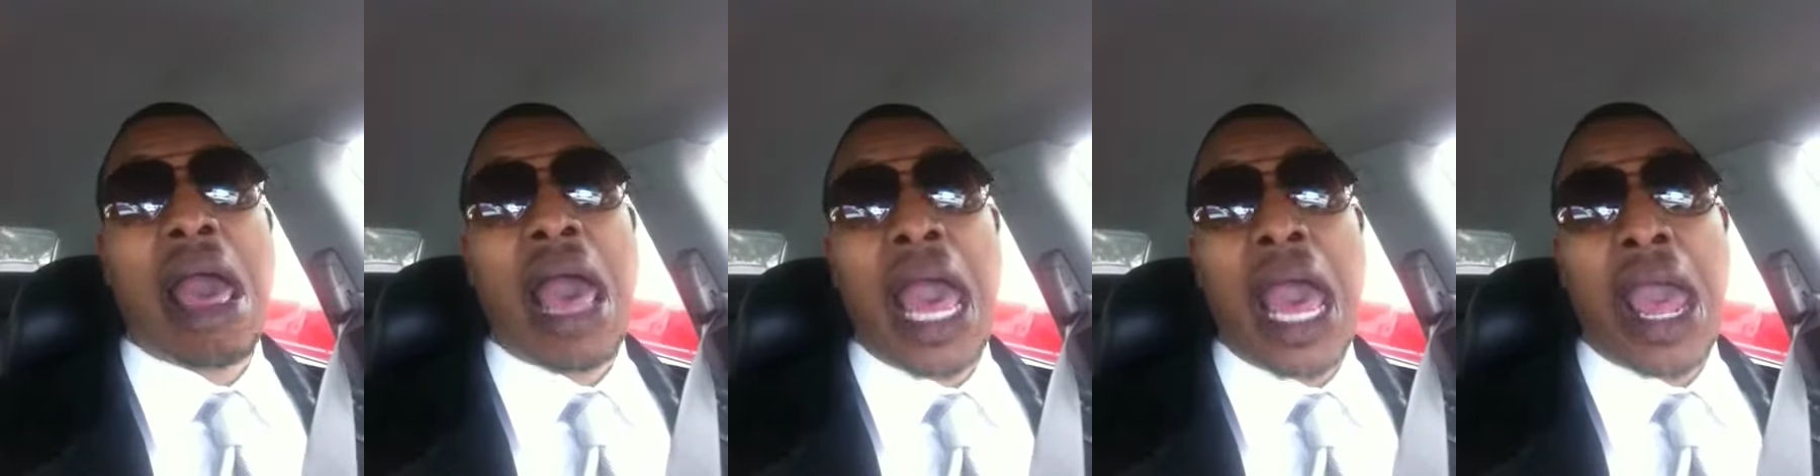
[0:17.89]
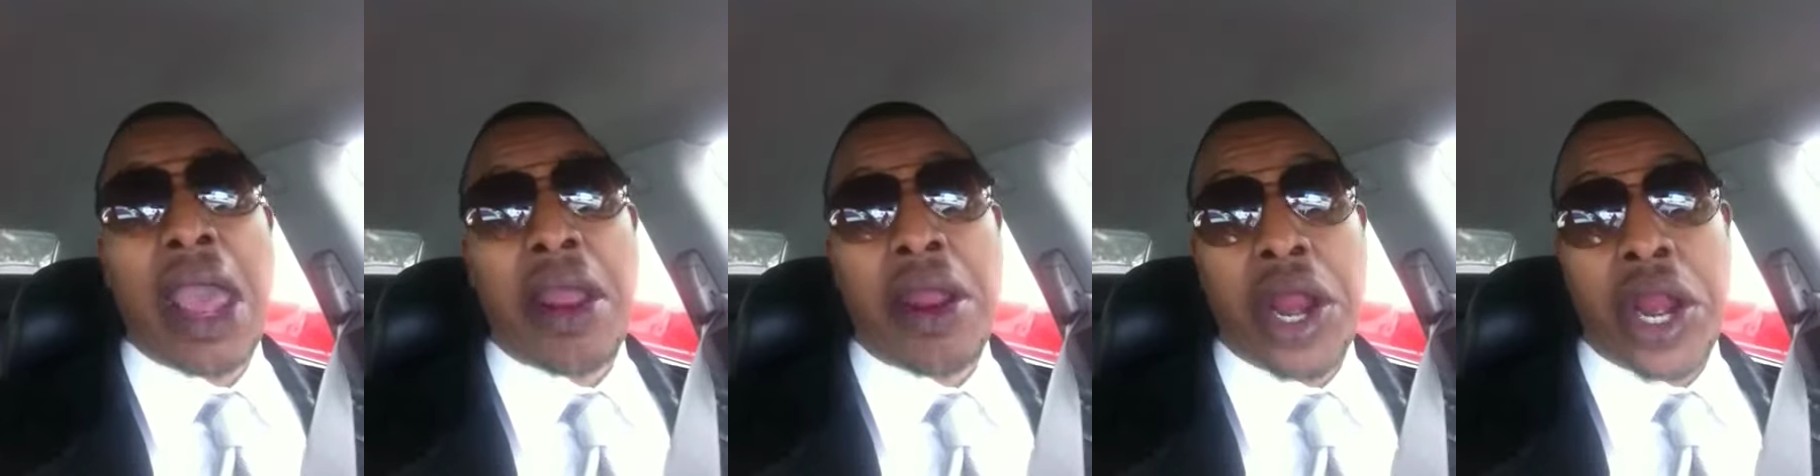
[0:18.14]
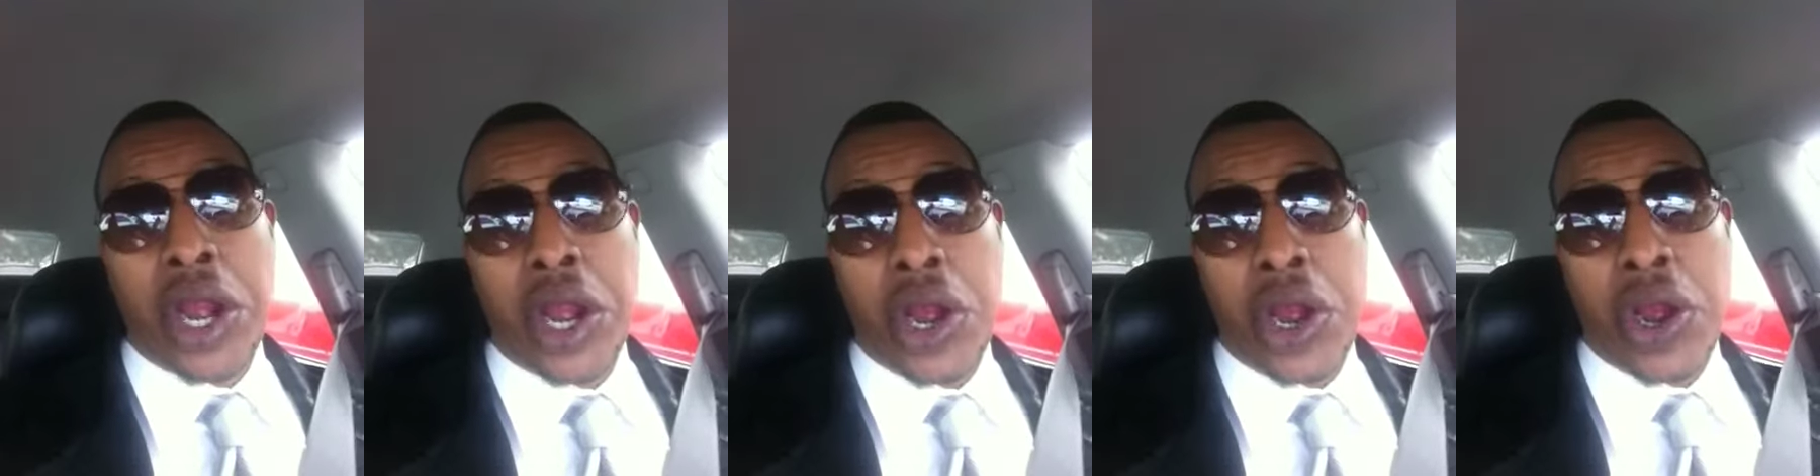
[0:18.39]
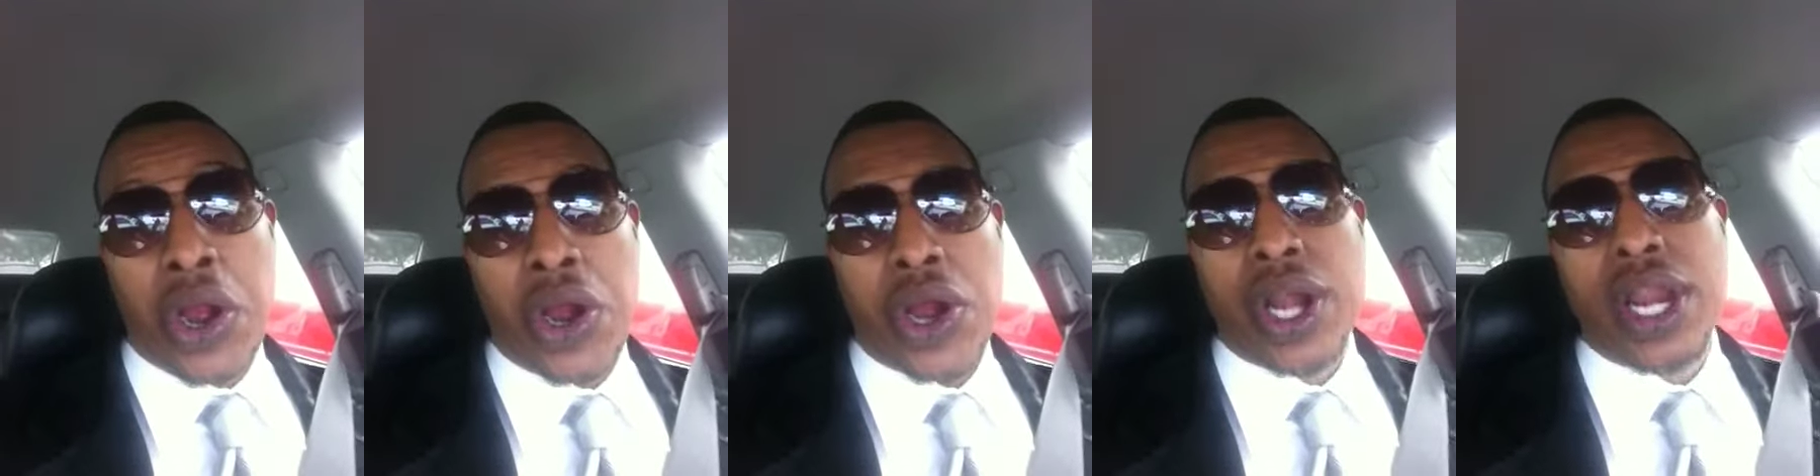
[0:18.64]
I
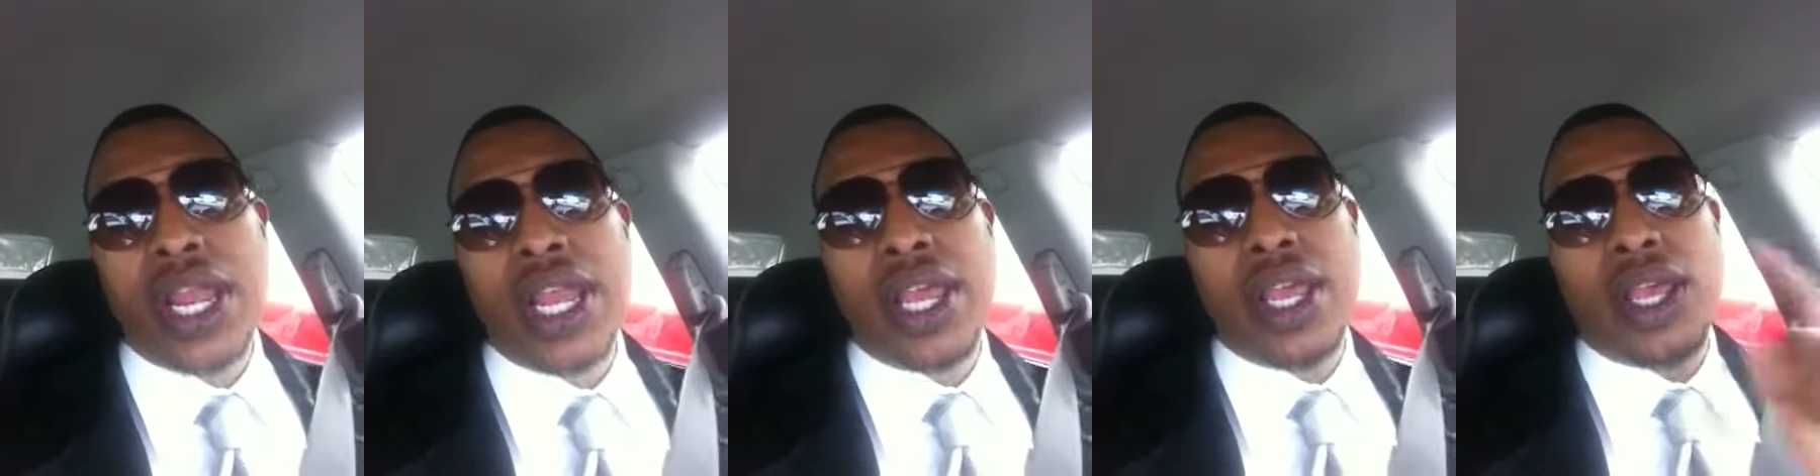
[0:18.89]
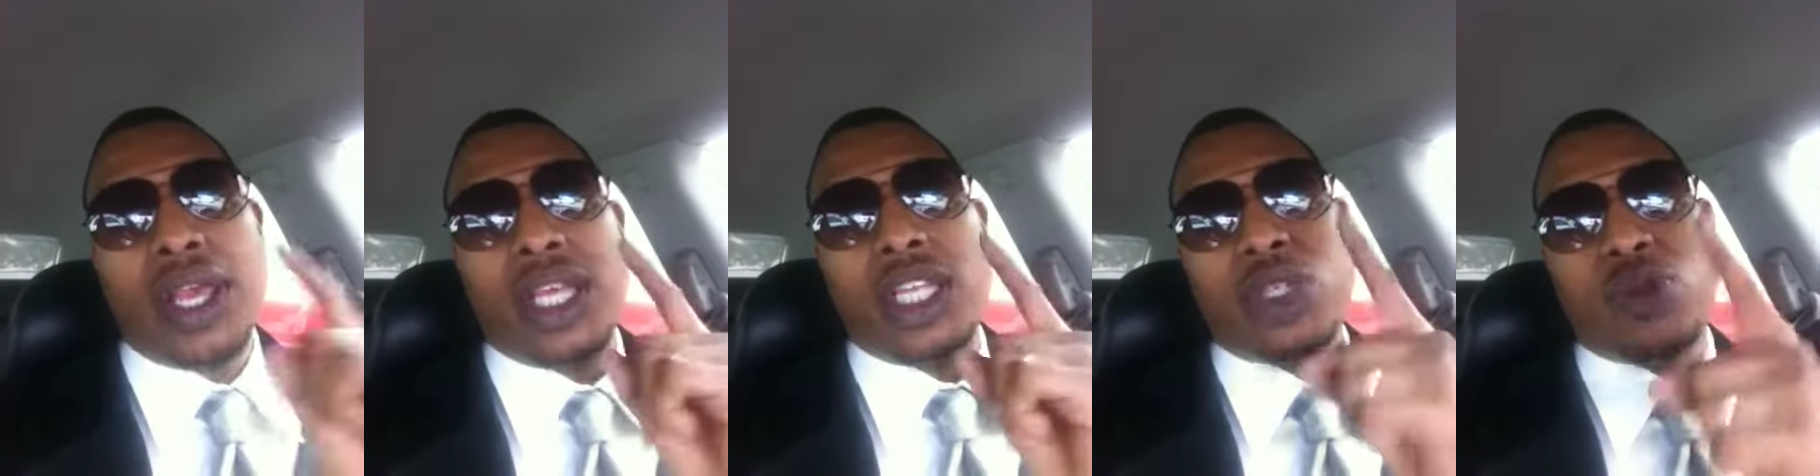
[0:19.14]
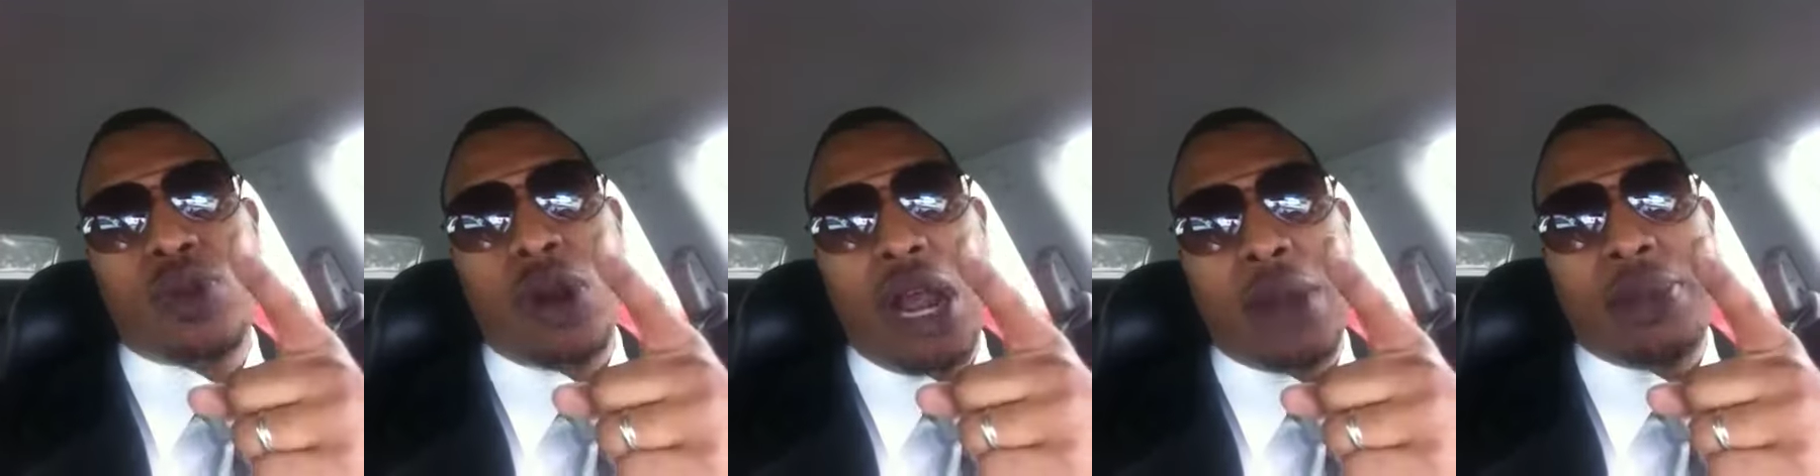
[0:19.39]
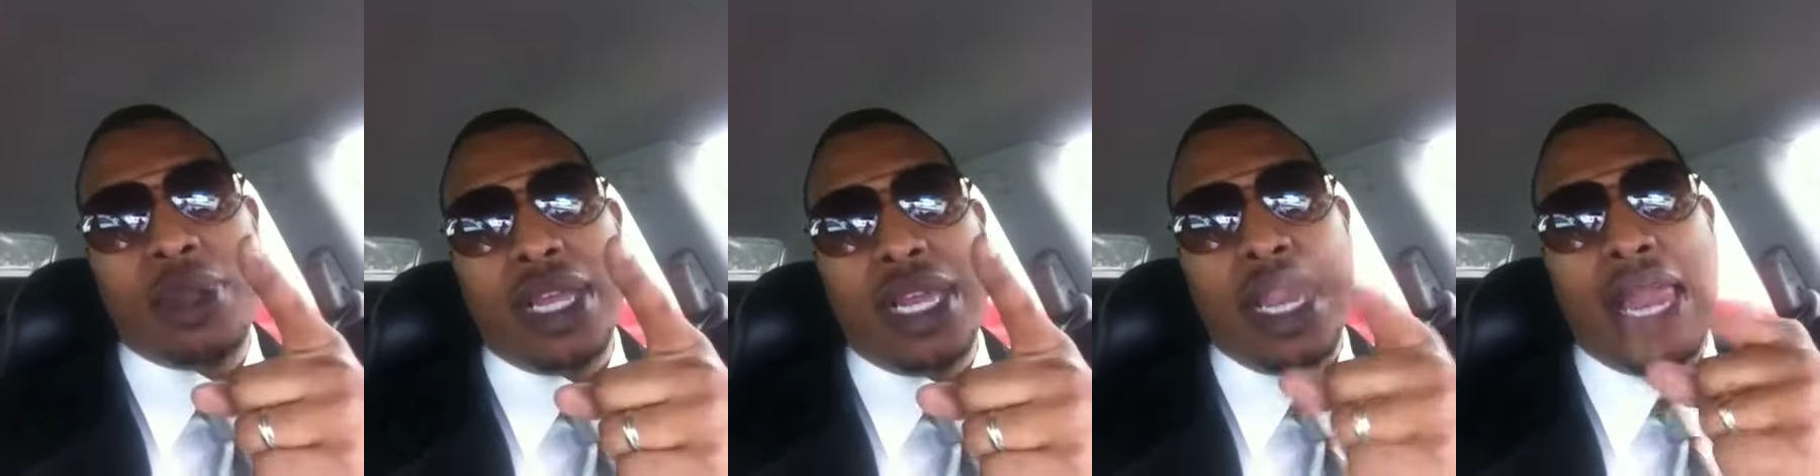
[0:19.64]
heard, it's
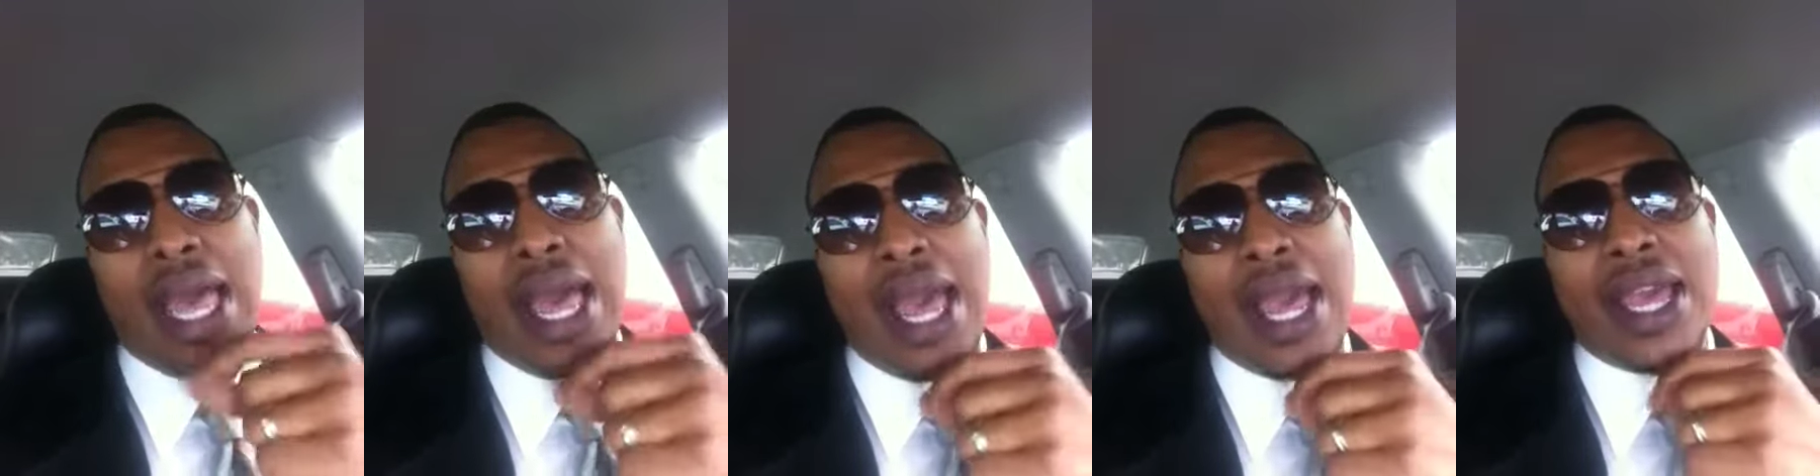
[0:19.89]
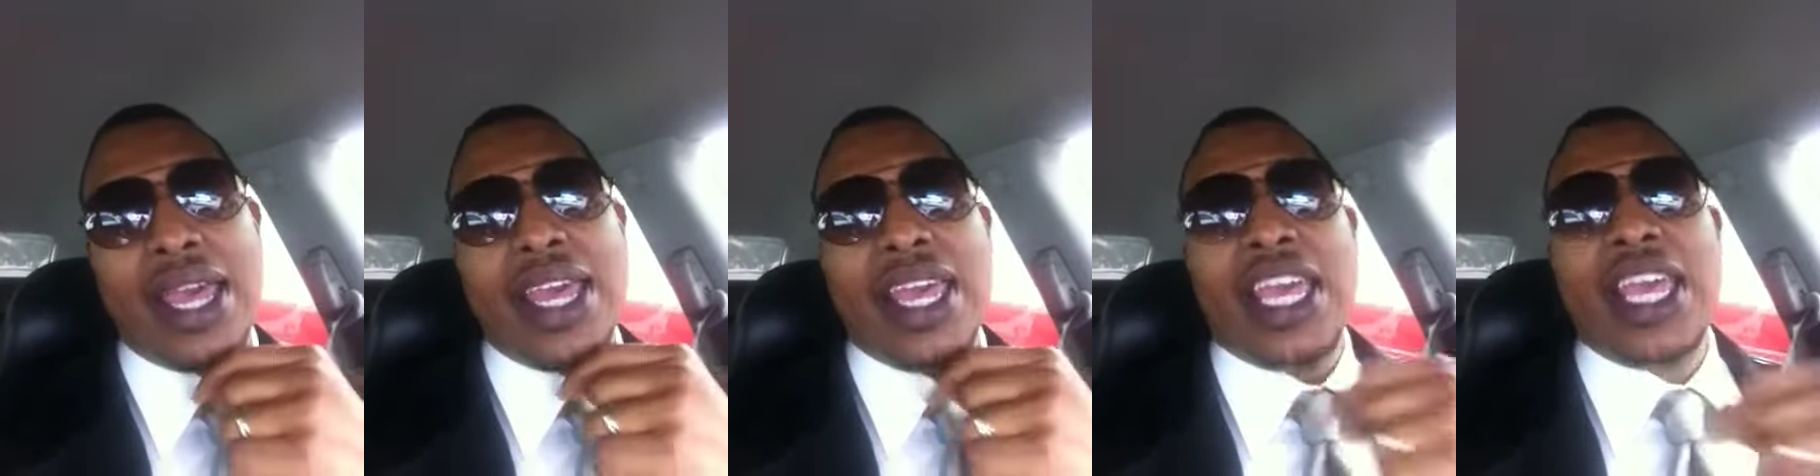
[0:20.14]
probably a lie.